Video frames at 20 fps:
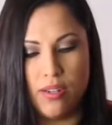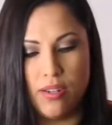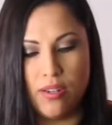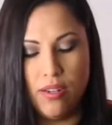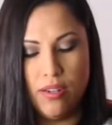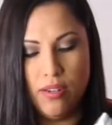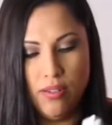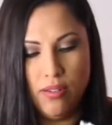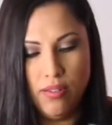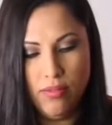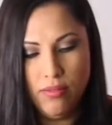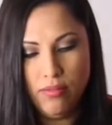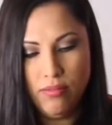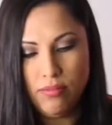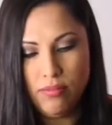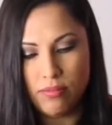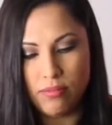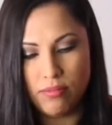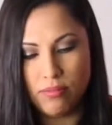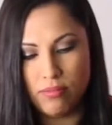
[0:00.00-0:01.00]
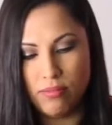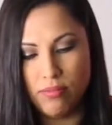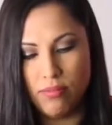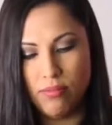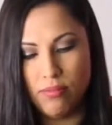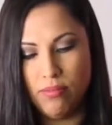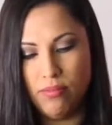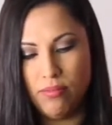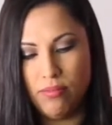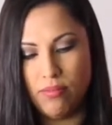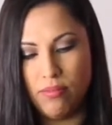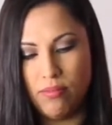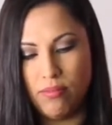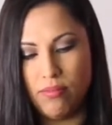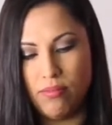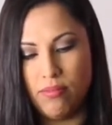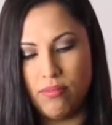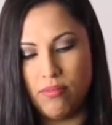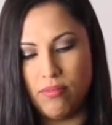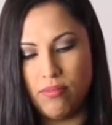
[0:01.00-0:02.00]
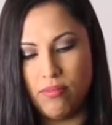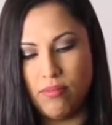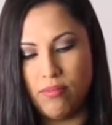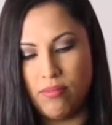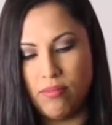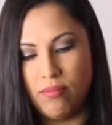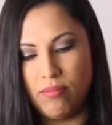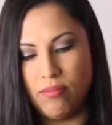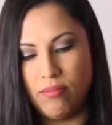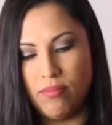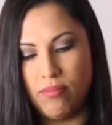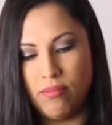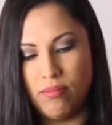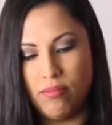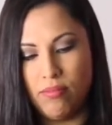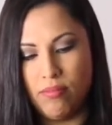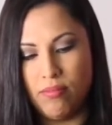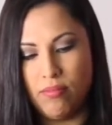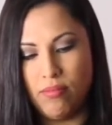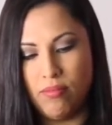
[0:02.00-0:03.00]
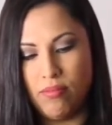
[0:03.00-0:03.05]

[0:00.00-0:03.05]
(silence)